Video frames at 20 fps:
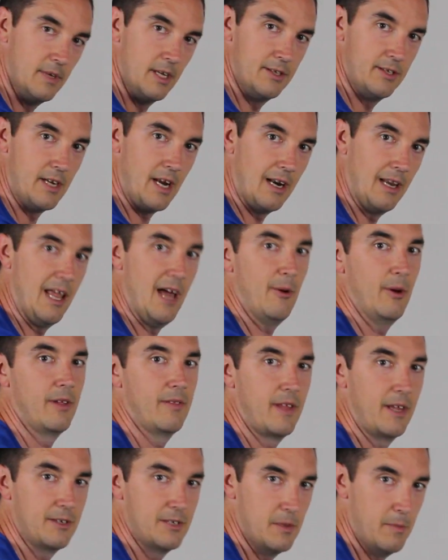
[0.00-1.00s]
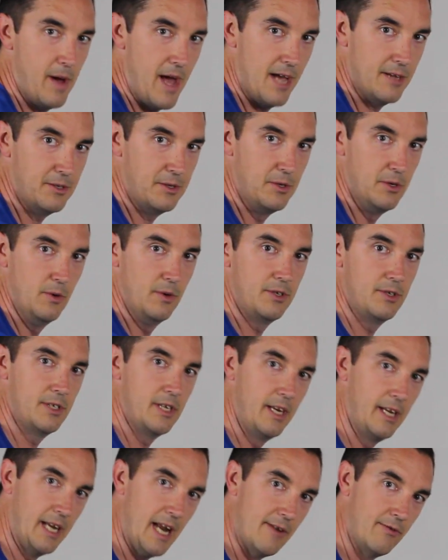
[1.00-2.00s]
it's not allowing things to pass through. It's
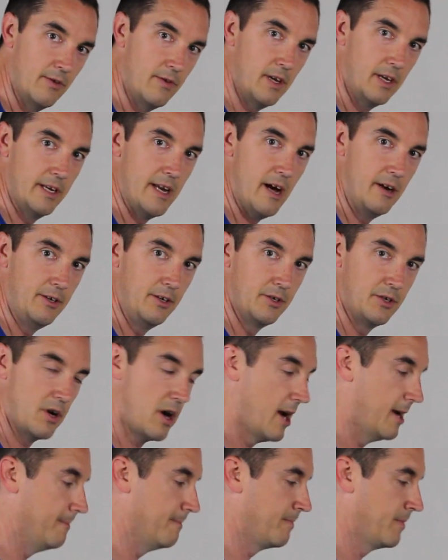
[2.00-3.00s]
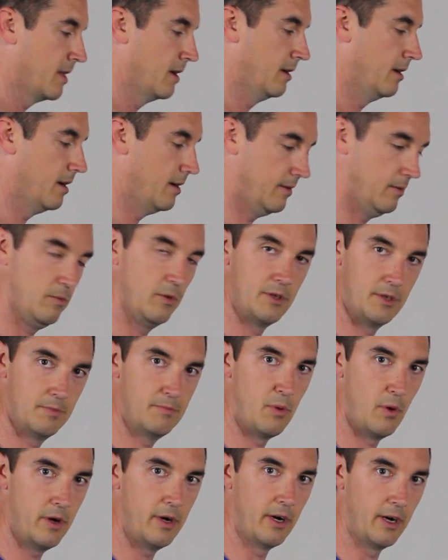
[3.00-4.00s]
sending everything down your drain, at which
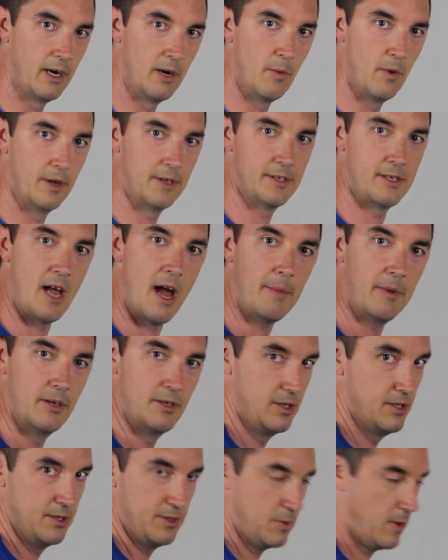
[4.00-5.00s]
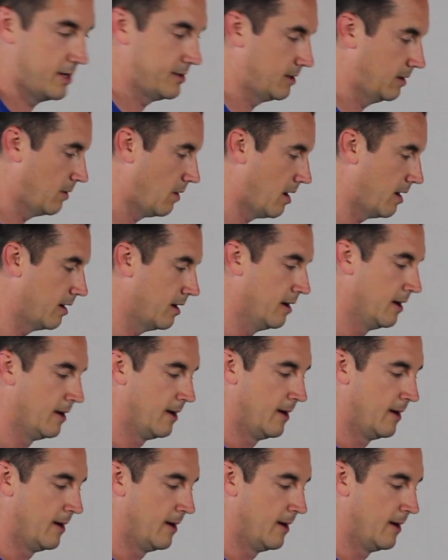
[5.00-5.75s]
point you're going to want to stop because you're just wasting water.